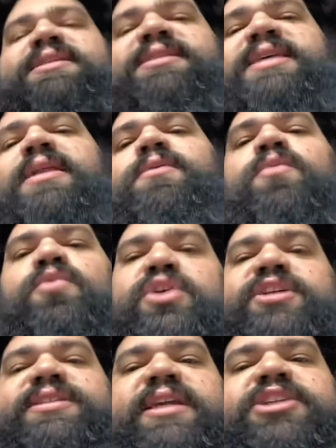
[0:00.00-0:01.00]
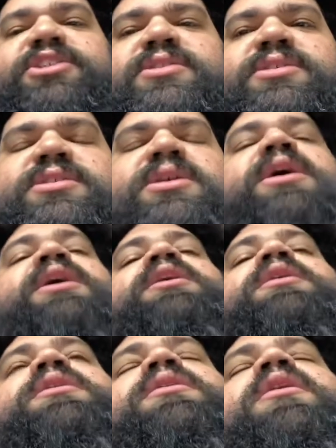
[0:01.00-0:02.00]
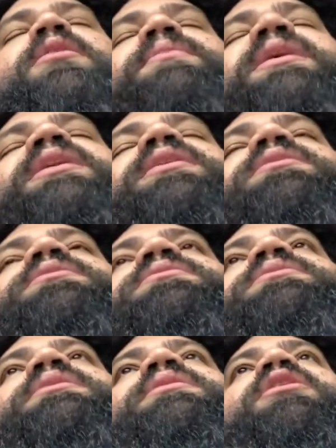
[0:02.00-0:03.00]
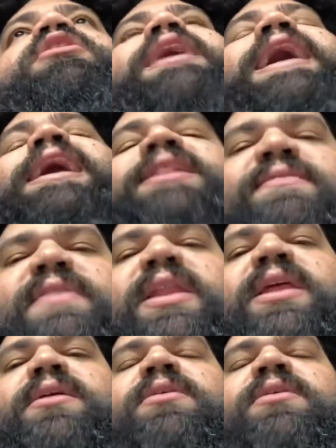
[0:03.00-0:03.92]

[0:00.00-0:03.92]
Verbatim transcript: 10 workstations are being are activating